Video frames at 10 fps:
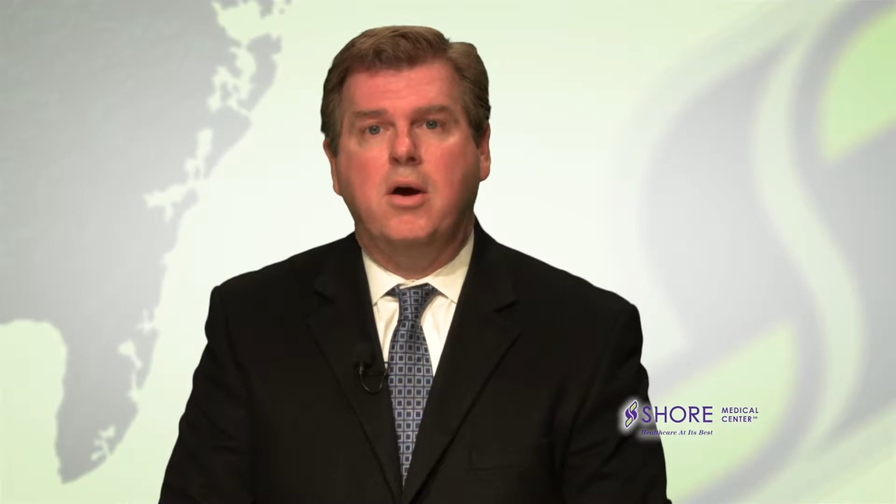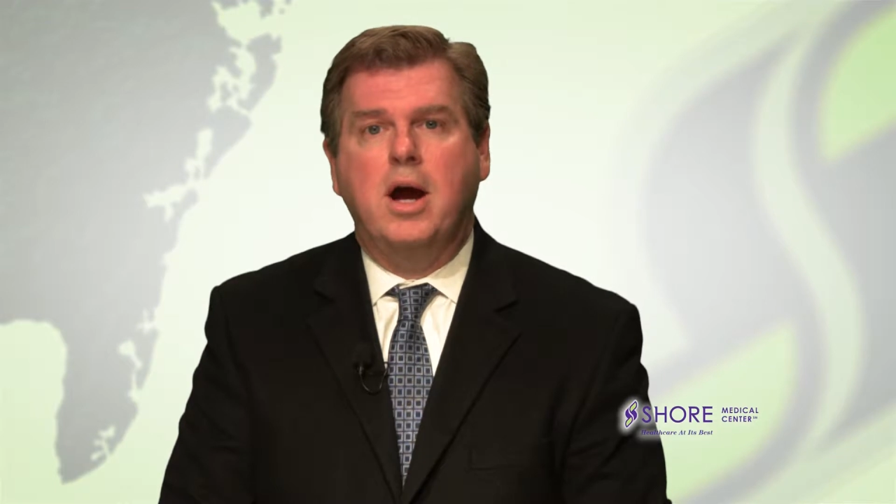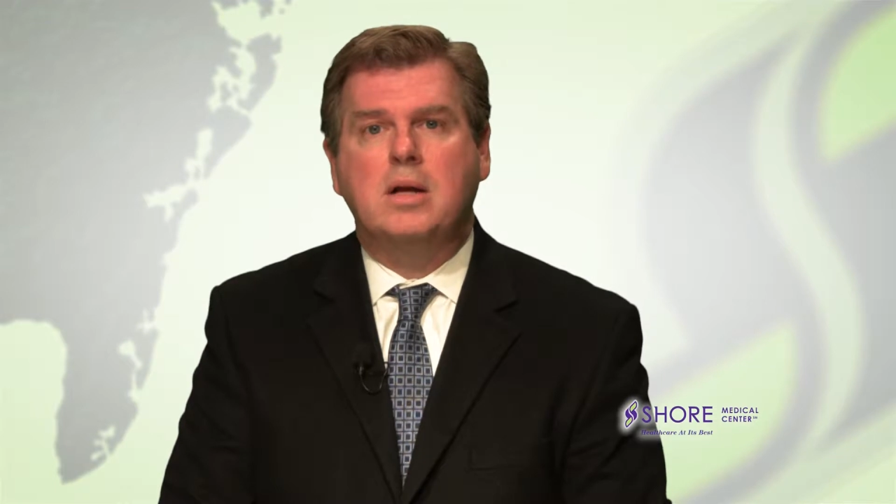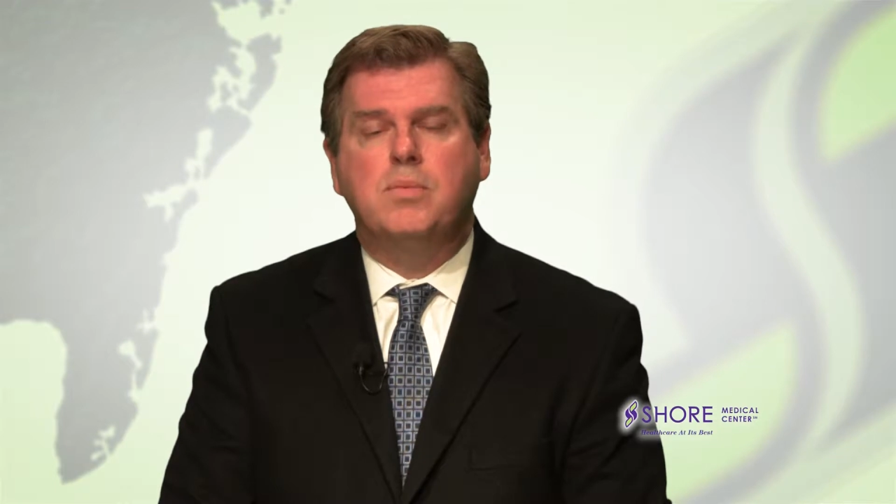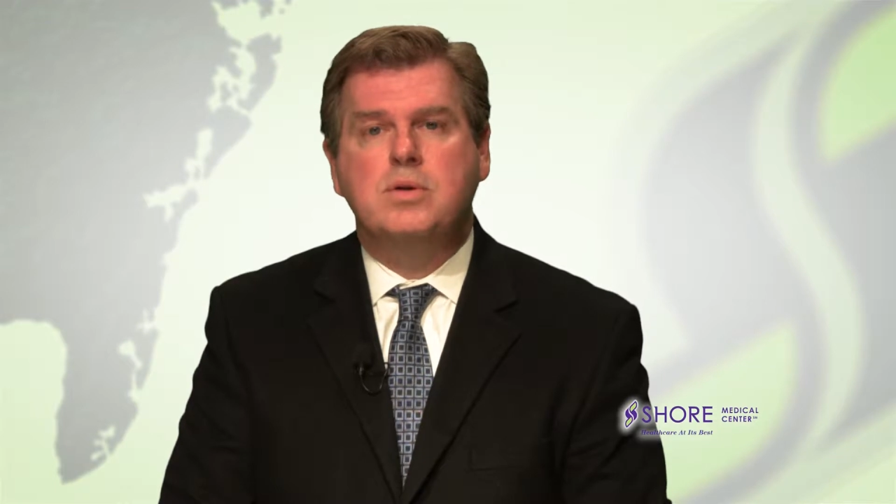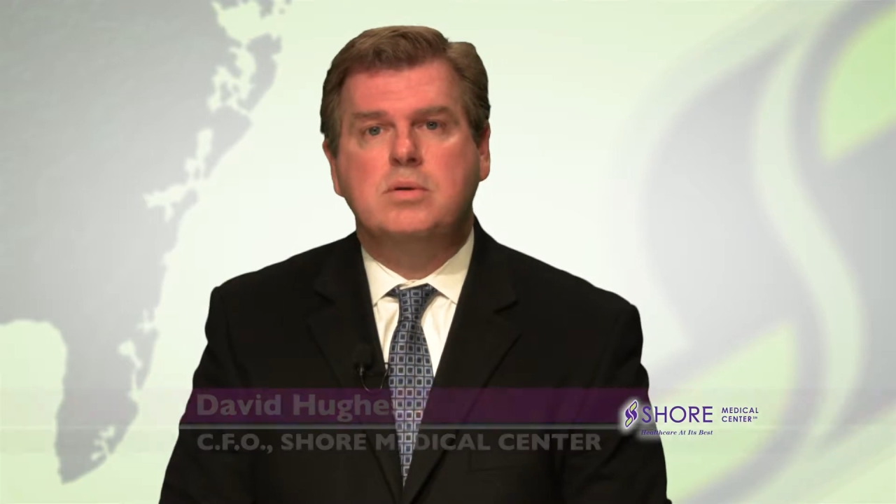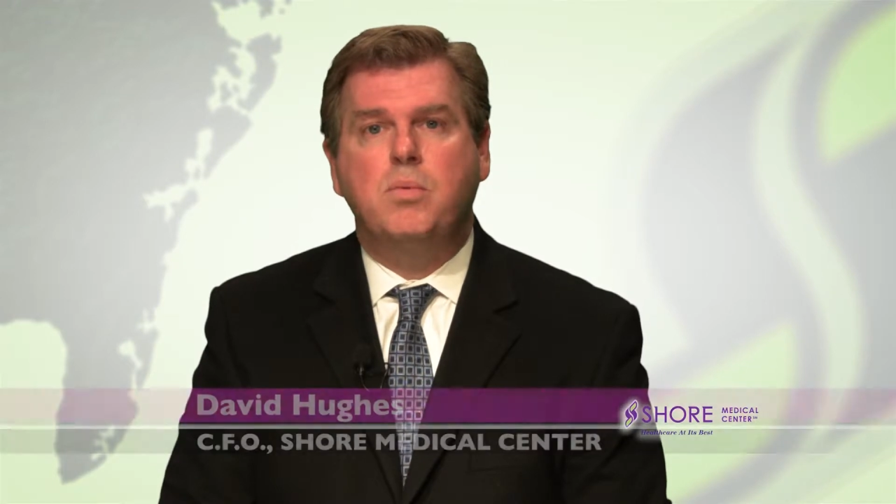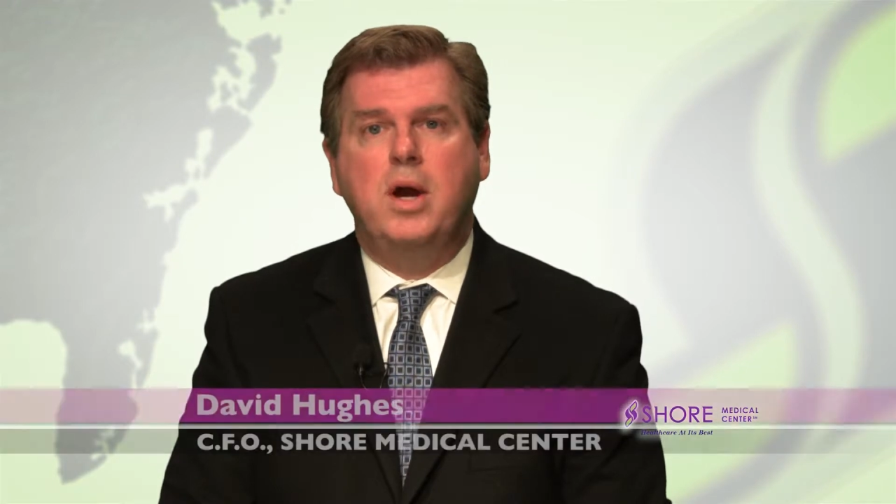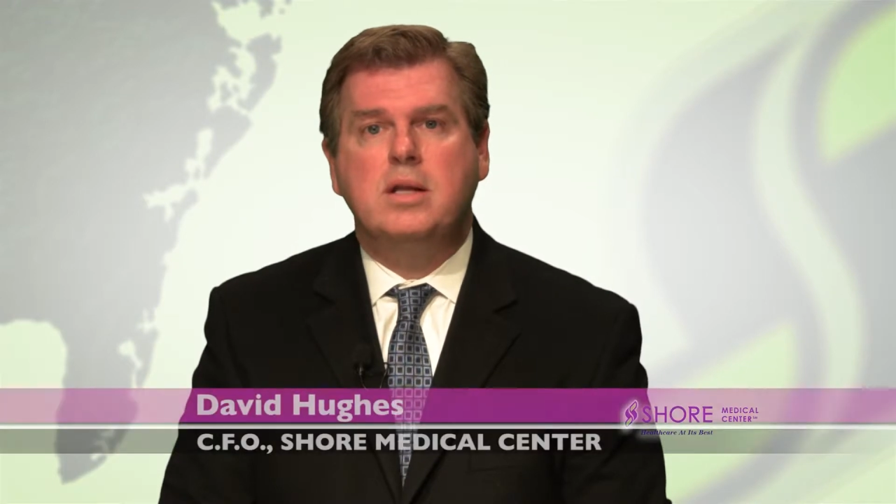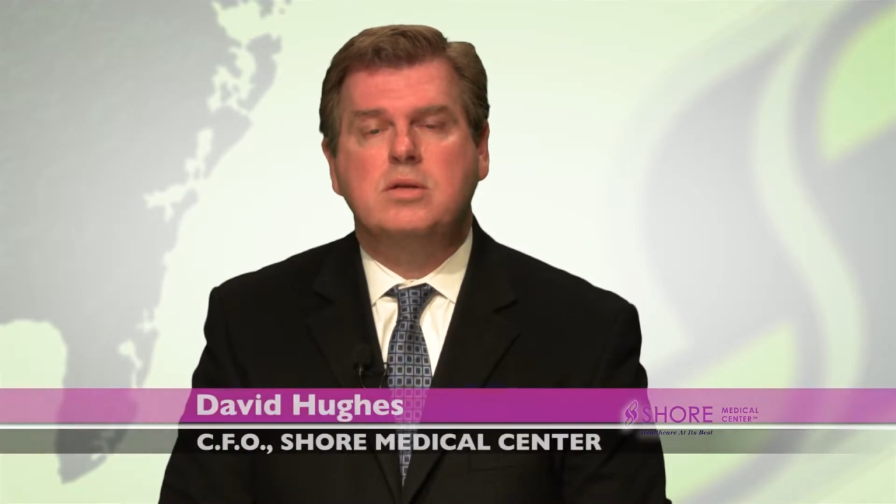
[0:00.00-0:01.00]
Act was a
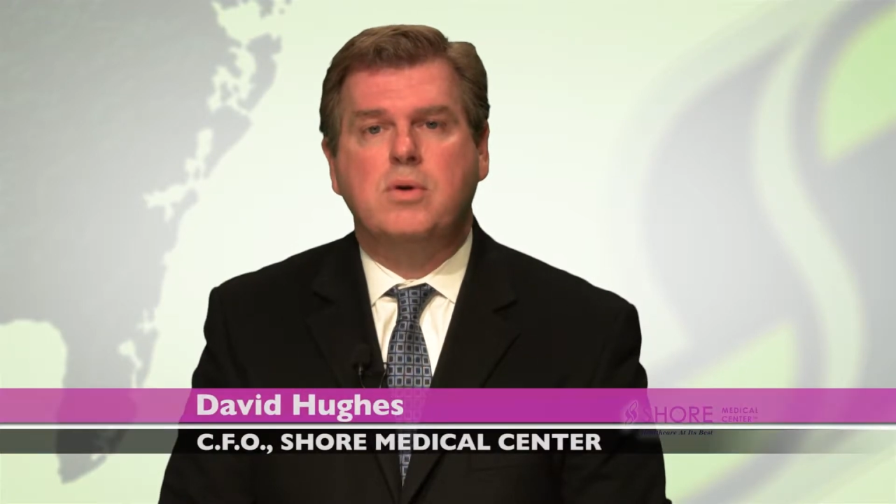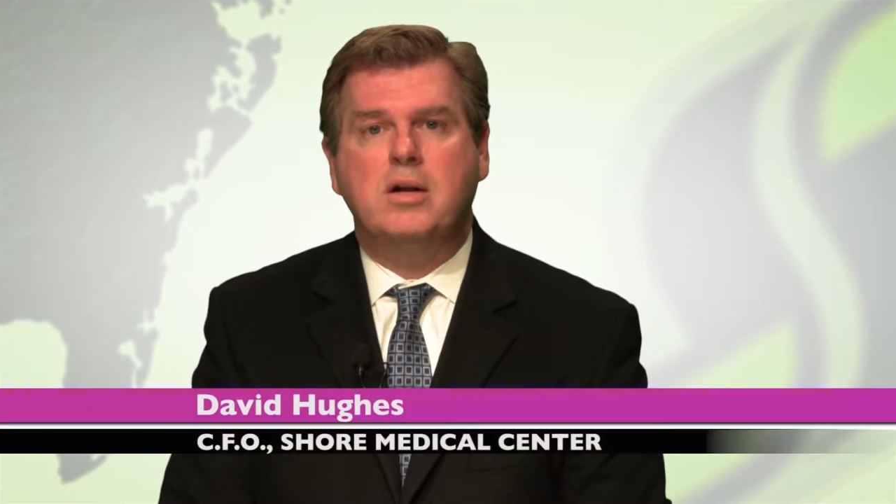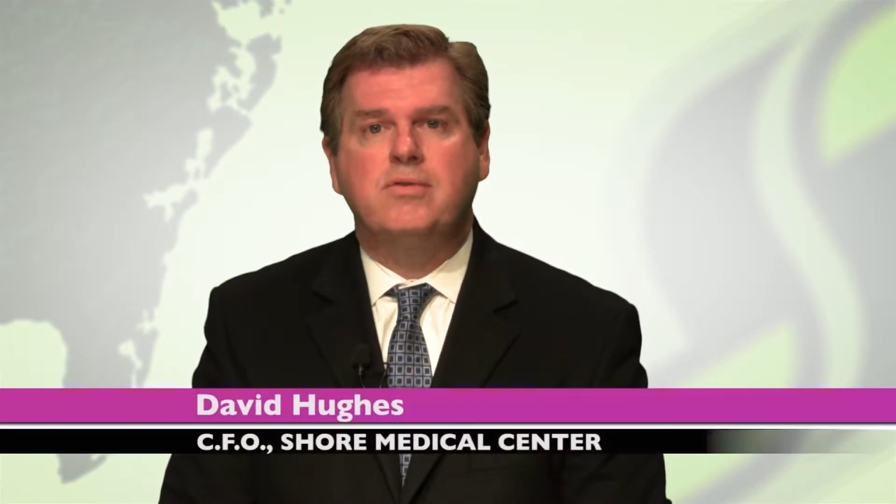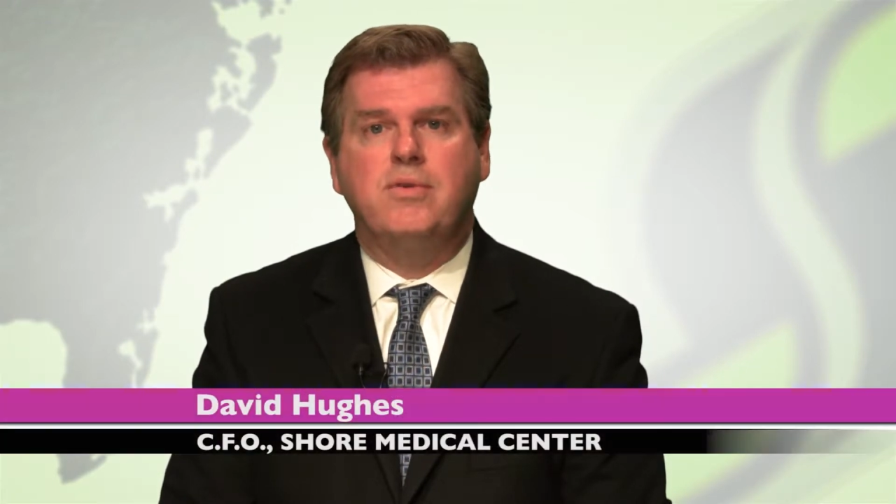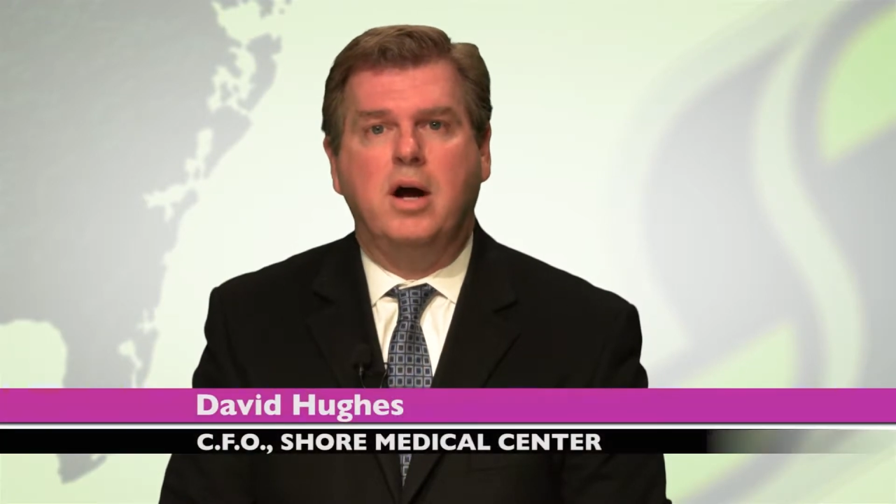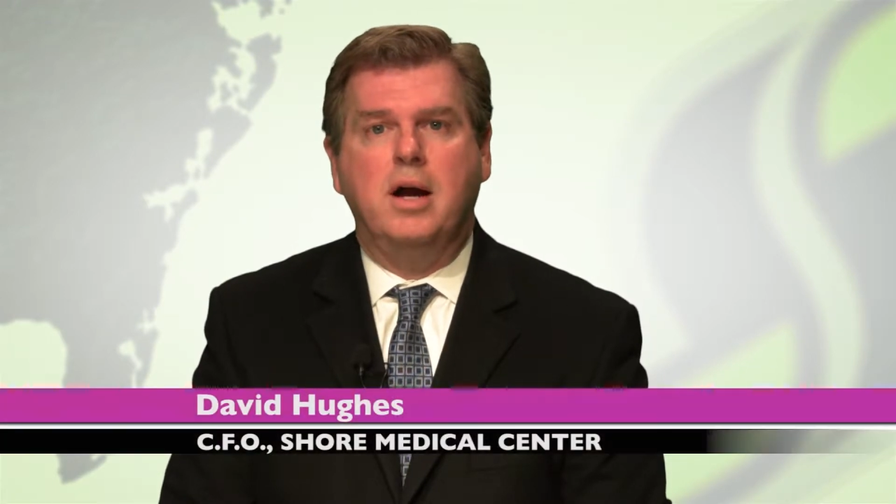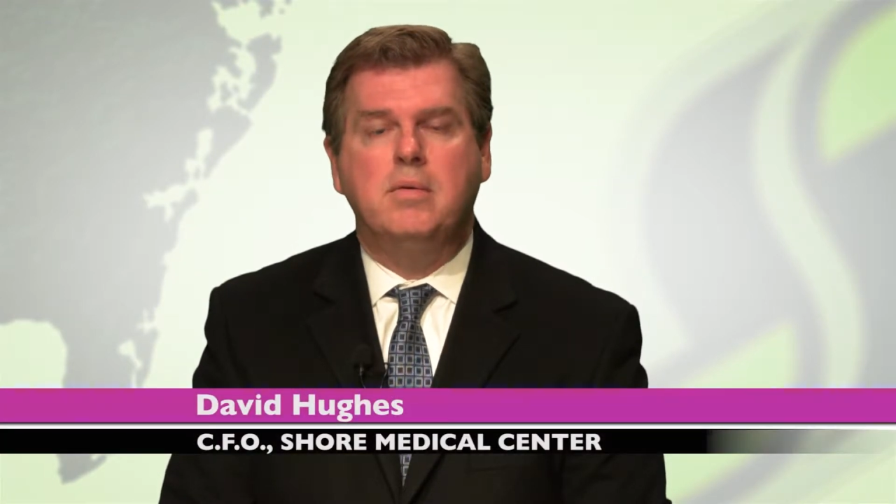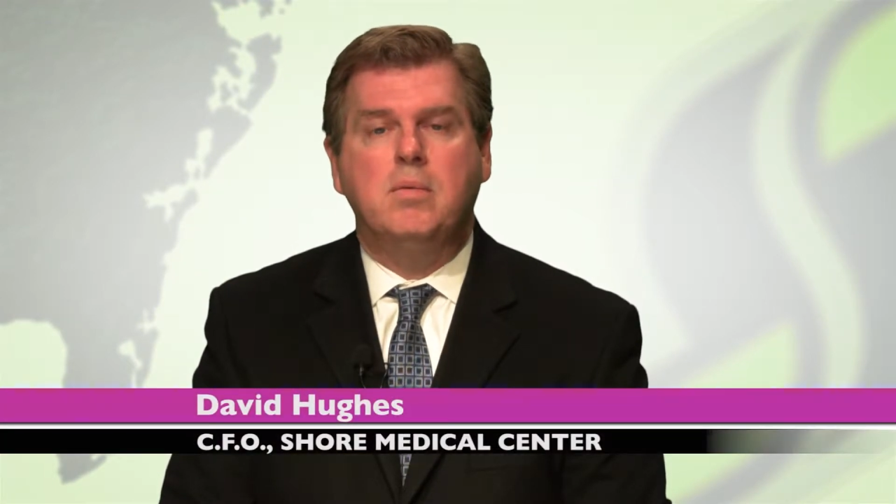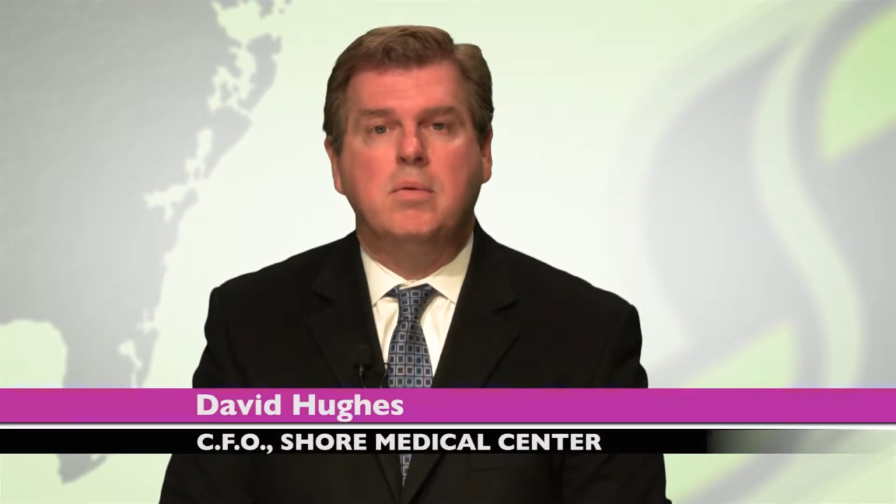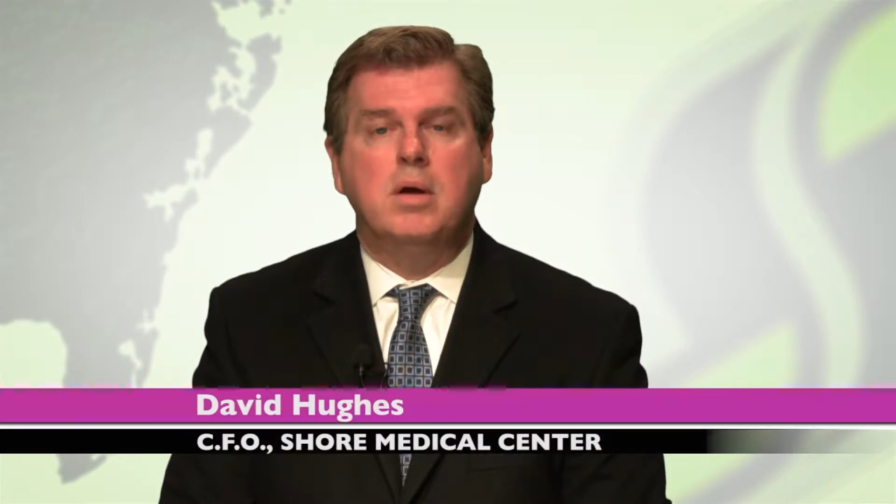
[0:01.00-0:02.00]
way to try to
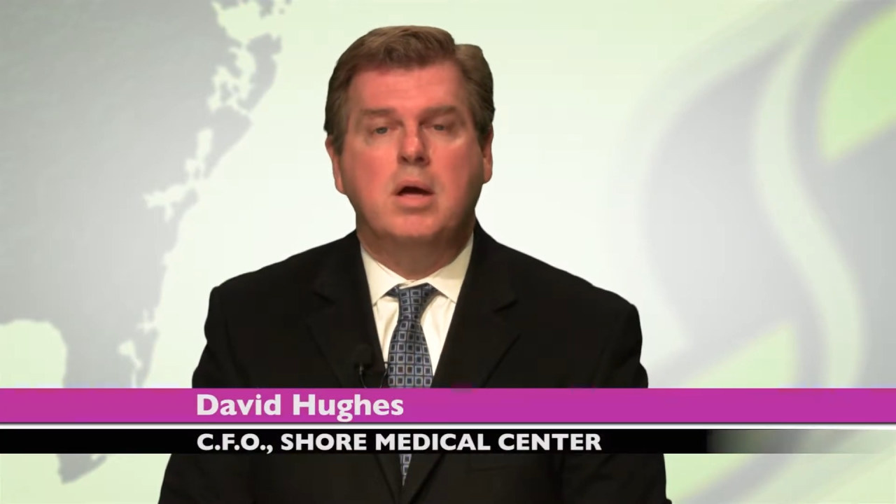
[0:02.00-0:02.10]
find